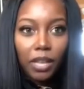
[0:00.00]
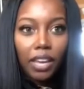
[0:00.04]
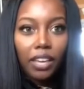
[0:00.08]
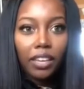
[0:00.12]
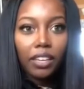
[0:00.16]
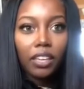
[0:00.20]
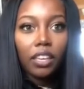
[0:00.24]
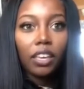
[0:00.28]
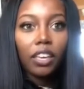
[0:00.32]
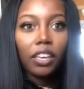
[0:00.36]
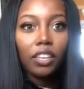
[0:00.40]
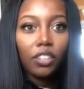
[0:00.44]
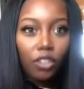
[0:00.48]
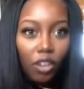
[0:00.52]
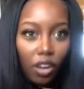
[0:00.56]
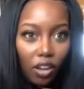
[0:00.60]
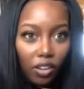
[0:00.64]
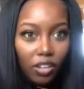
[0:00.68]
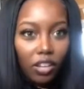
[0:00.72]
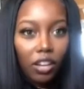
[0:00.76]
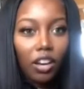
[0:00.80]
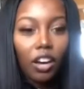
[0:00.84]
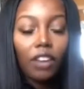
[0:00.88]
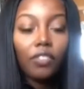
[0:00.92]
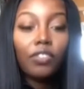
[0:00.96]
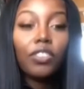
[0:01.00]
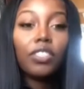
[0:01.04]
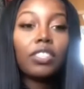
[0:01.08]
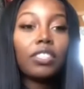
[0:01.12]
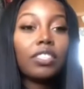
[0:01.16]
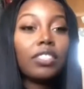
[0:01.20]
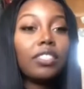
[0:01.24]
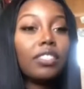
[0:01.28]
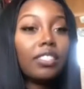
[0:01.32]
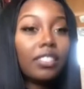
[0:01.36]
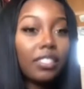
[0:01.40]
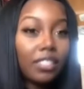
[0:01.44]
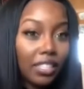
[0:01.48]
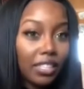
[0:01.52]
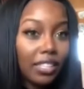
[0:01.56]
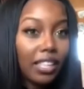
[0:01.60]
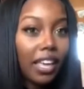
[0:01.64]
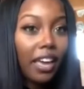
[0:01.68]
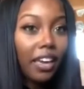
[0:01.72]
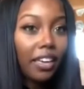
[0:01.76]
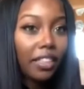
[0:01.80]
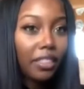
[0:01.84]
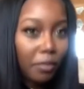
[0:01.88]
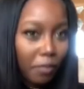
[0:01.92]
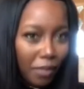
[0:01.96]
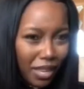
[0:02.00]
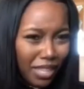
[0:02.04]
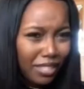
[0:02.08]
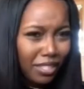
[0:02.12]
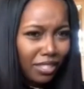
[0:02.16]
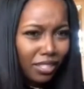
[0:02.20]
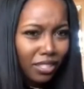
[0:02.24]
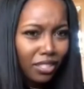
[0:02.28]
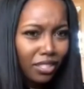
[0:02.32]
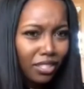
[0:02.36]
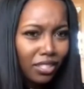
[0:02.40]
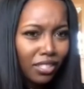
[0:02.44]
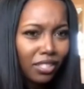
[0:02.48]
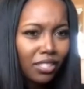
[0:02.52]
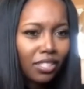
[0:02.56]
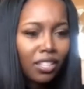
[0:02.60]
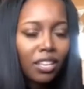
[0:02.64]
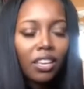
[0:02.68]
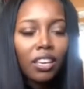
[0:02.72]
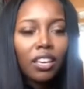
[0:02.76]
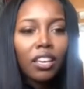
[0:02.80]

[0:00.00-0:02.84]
Like, and y'all can obviously see that in the messages.